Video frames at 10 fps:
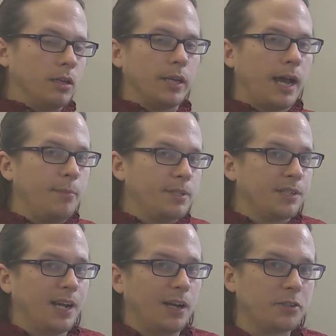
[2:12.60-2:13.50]
Common
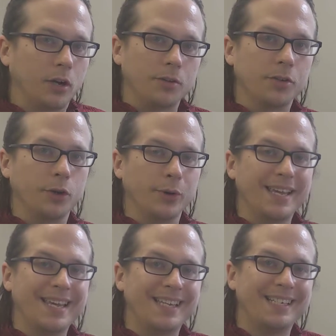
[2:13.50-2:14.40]
stocks also
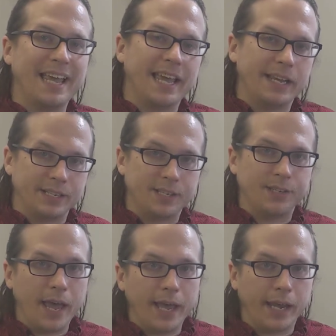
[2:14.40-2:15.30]
get a
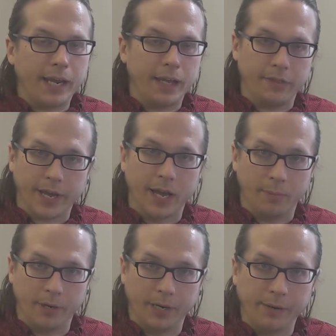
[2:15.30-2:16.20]
say in the
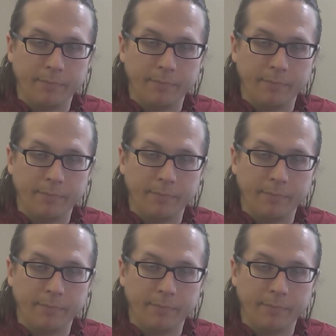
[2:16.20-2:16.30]
company,